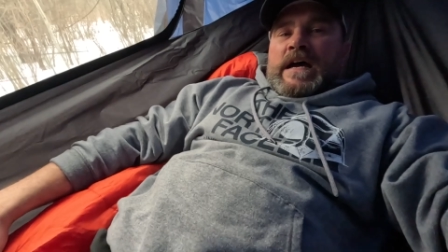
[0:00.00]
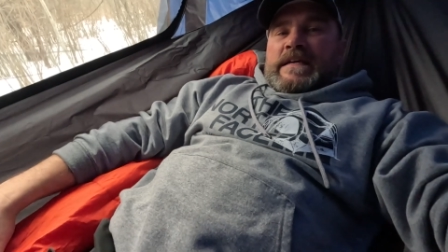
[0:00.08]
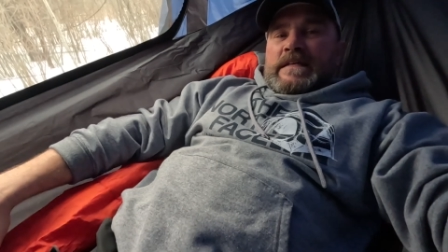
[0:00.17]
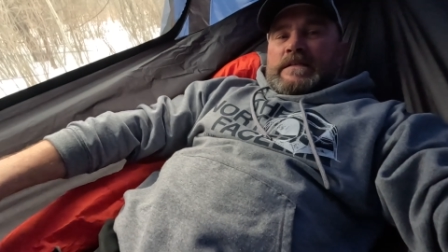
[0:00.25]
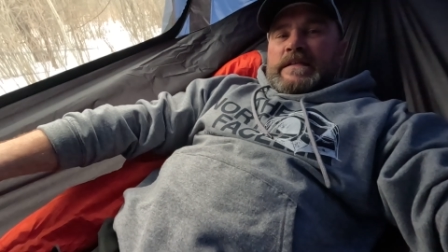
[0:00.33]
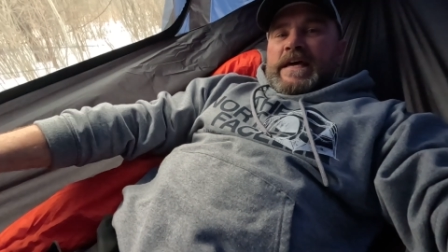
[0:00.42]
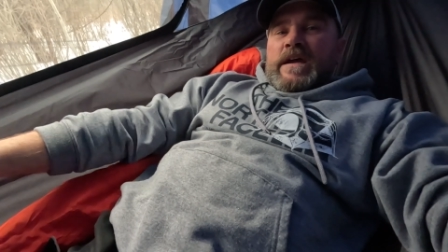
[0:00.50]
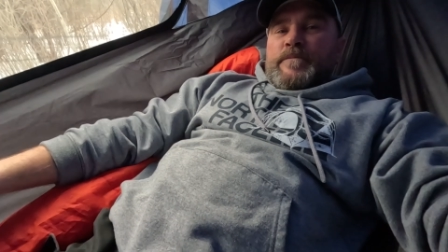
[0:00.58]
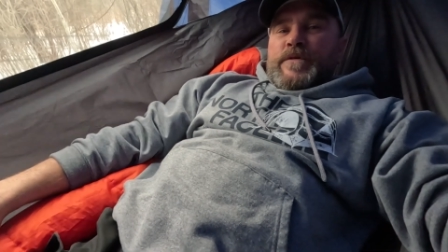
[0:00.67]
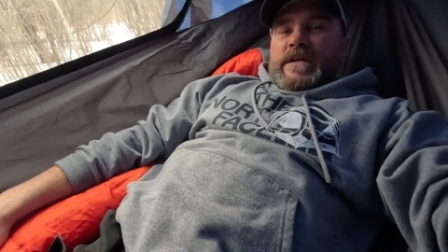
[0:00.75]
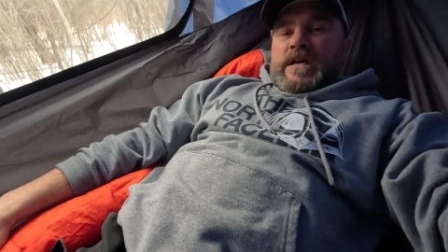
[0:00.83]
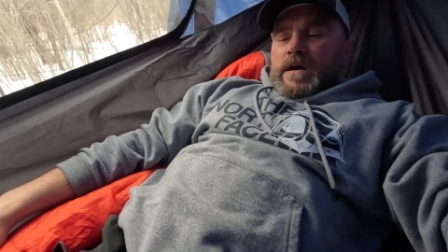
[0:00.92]
I can lay
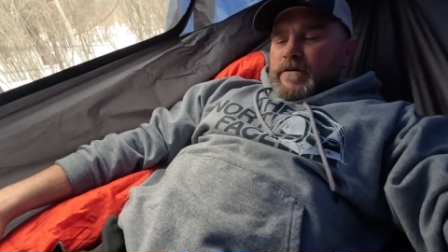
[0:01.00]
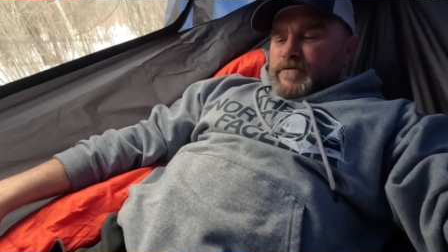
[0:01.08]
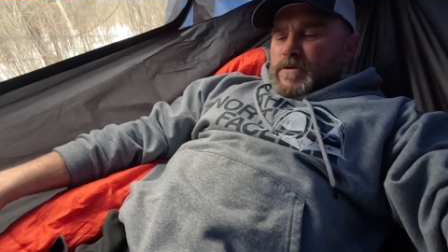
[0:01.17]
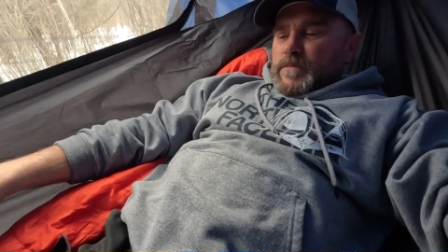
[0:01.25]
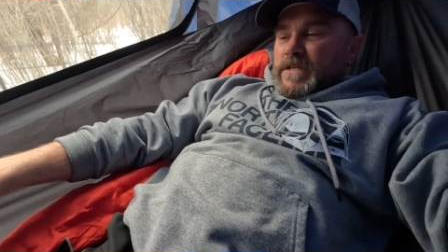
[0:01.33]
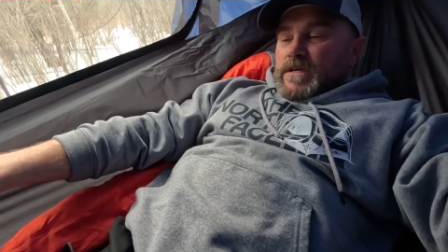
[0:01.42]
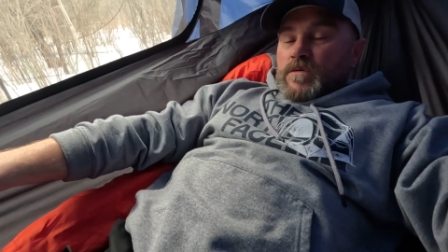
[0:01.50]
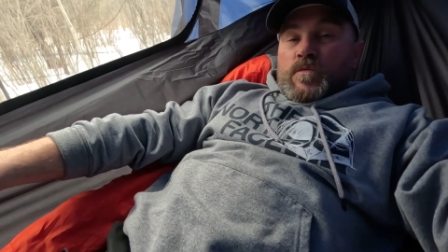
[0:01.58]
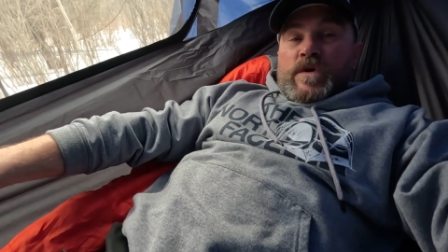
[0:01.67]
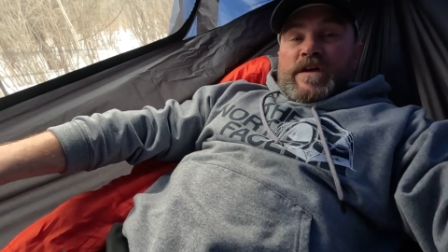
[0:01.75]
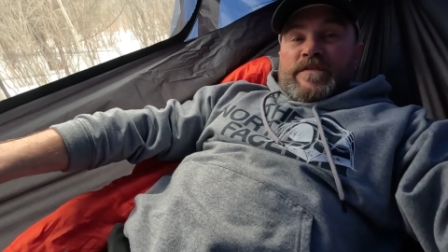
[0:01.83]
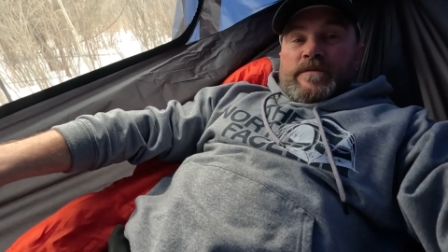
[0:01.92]
pretty comfortably
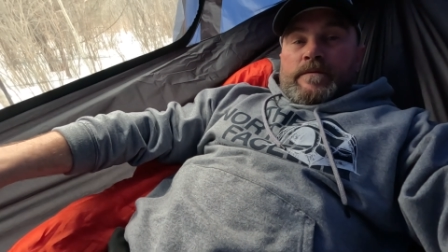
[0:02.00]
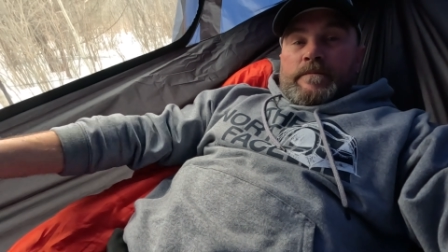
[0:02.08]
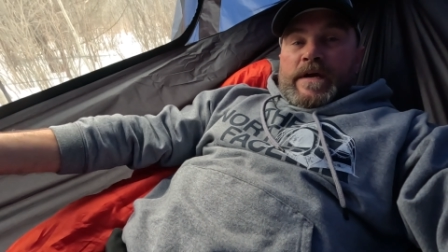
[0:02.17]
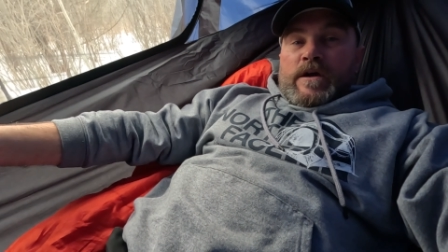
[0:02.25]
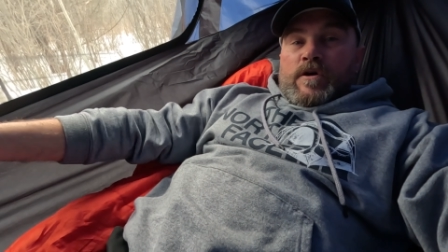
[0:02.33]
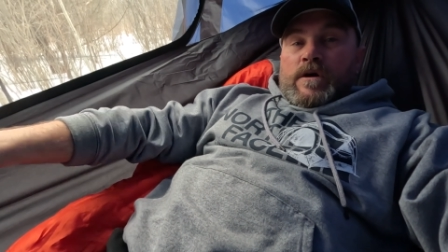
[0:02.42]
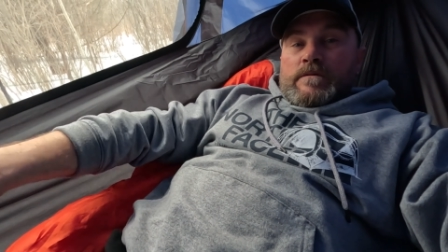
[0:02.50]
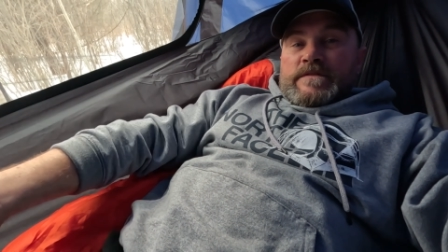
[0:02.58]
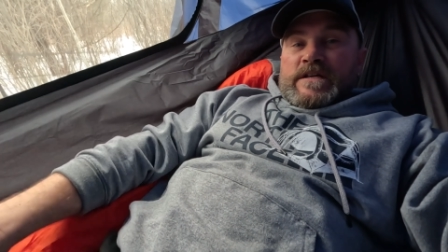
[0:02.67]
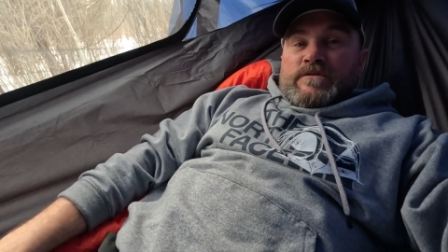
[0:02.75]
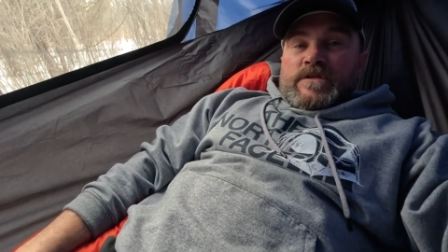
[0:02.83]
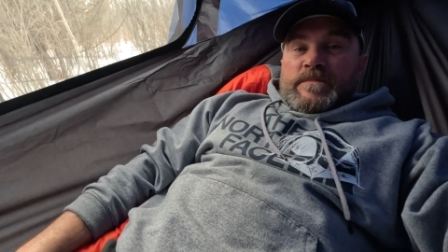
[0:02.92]
with my
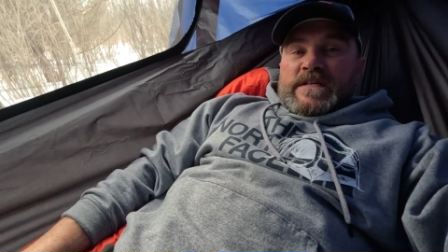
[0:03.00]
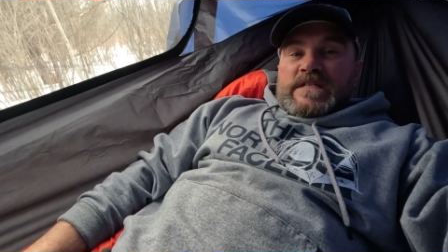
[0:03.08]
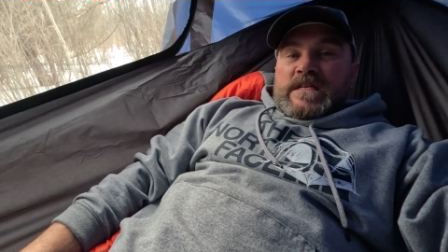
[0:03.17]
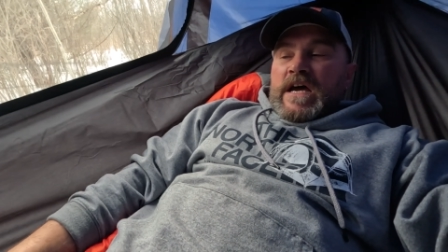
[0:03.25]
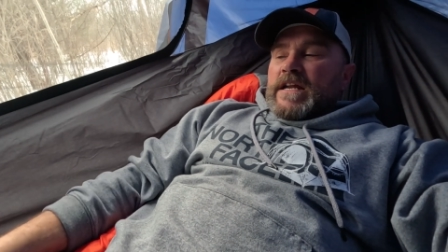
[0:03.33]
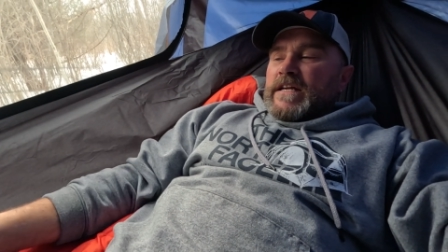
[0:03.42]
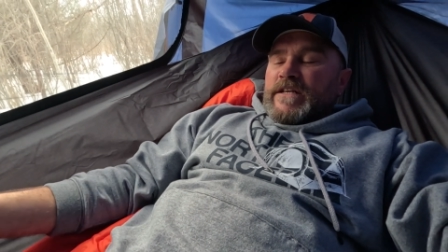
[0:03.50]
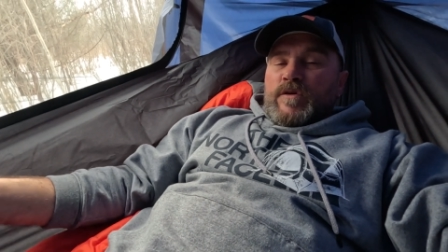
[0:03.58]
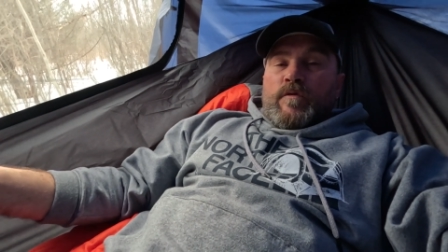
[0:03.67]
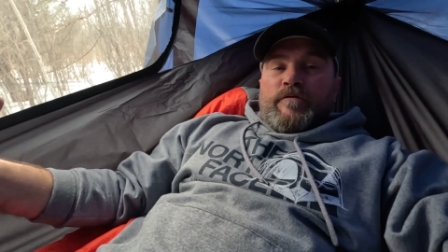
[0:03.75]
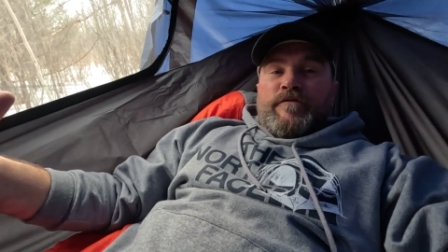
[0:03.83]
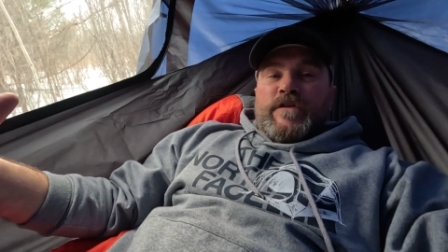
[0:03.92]
arms out to my side, and I
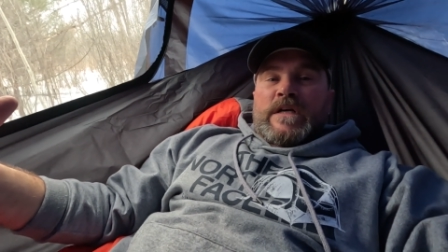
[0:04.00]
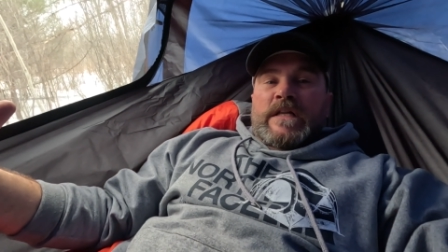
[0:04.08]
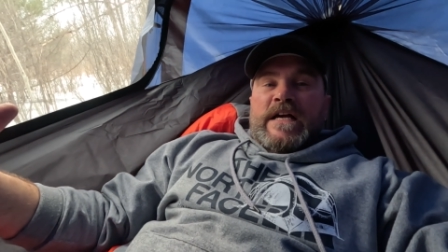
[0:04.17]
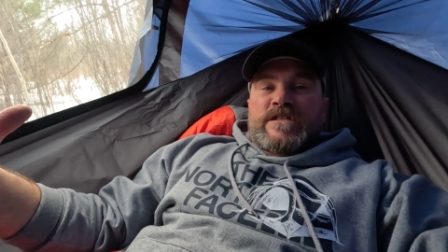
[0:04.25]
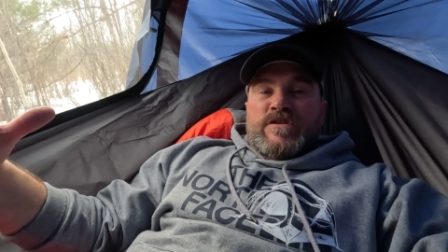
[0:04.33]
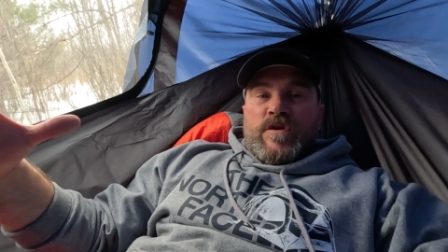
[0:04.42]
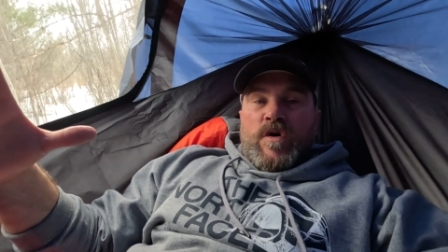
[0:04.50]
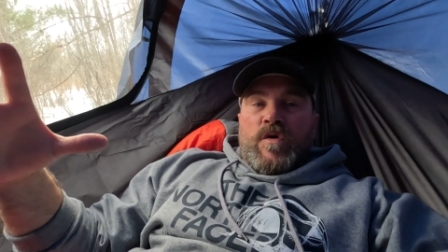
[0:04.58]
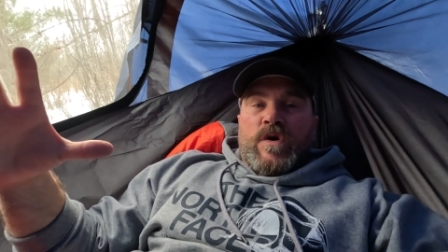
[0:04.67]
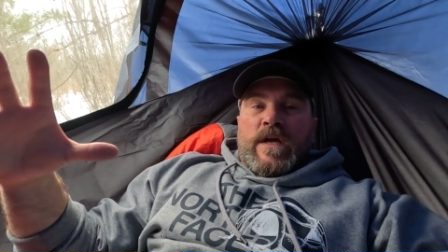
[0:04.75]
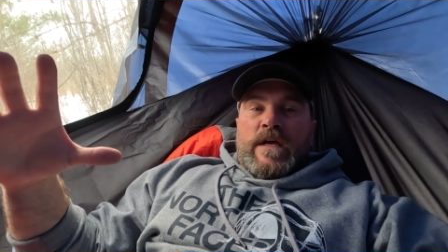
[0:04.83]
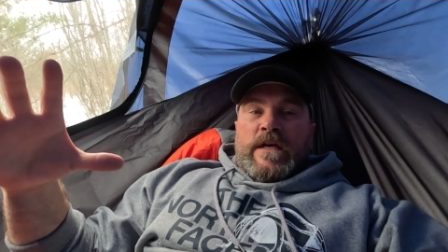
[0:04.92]
don't feel as though